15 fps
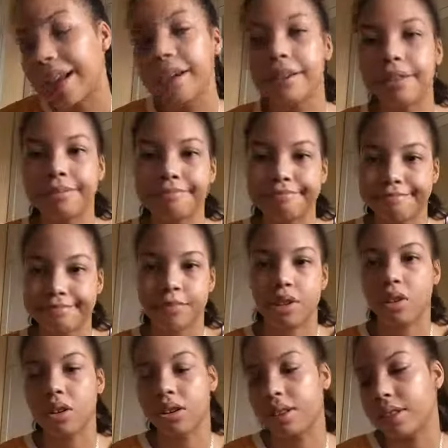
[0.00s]
I
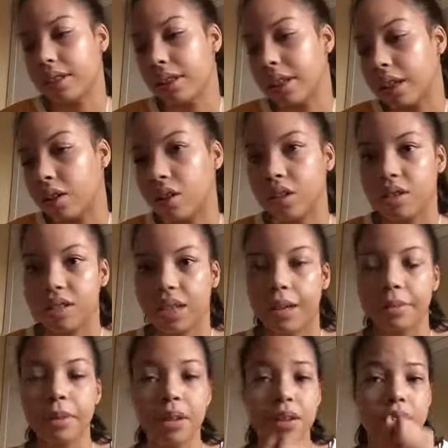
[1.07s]
can't say that last name.